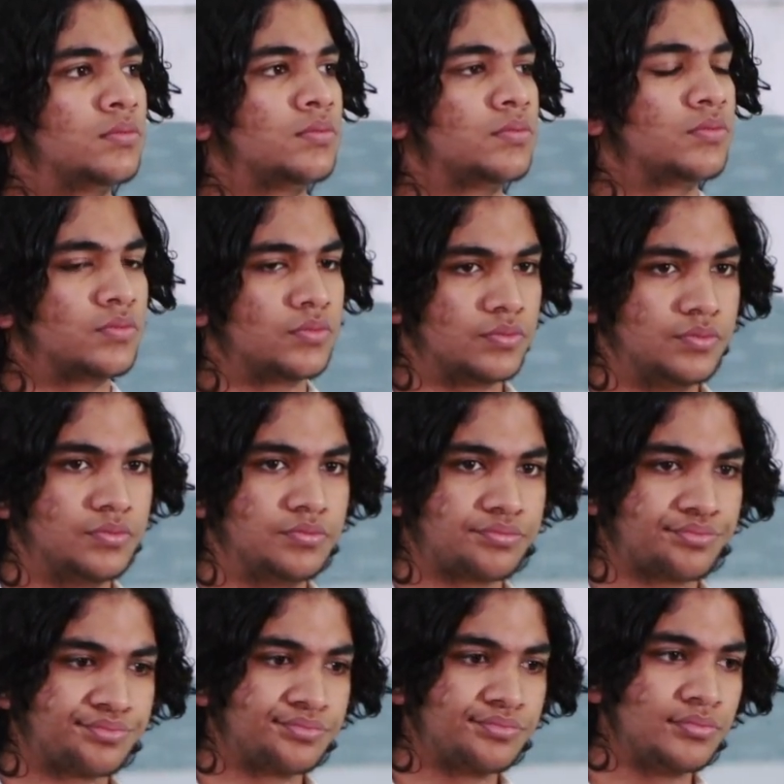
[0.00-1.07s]
like just as a
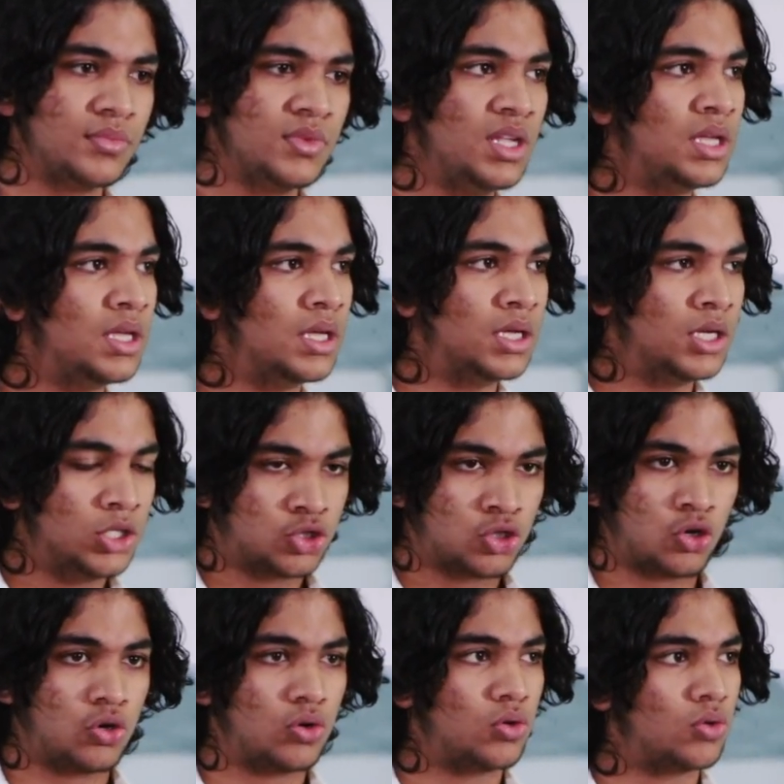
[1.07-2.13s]
student yourself what
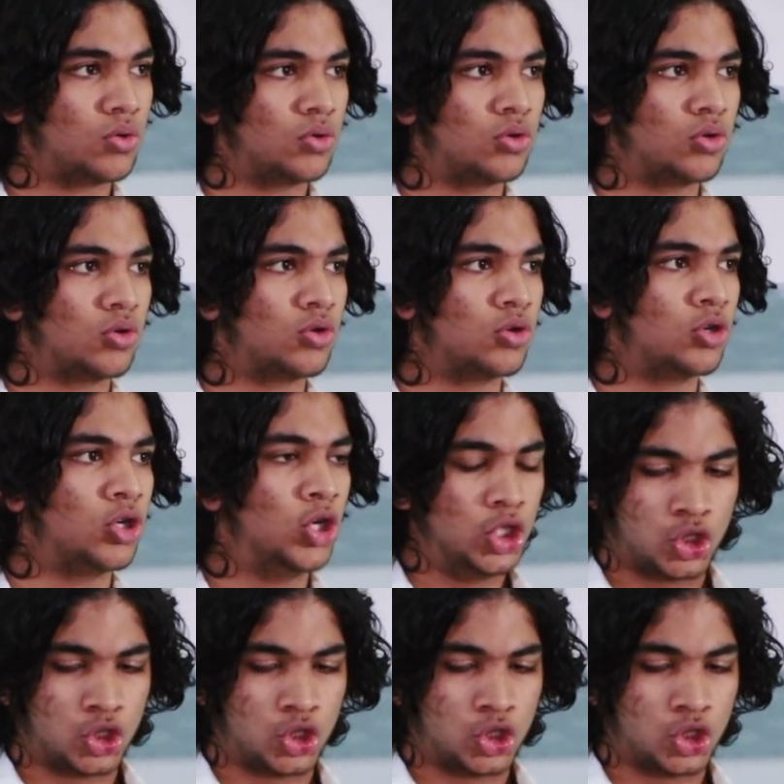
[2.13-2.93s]
would the uniform be like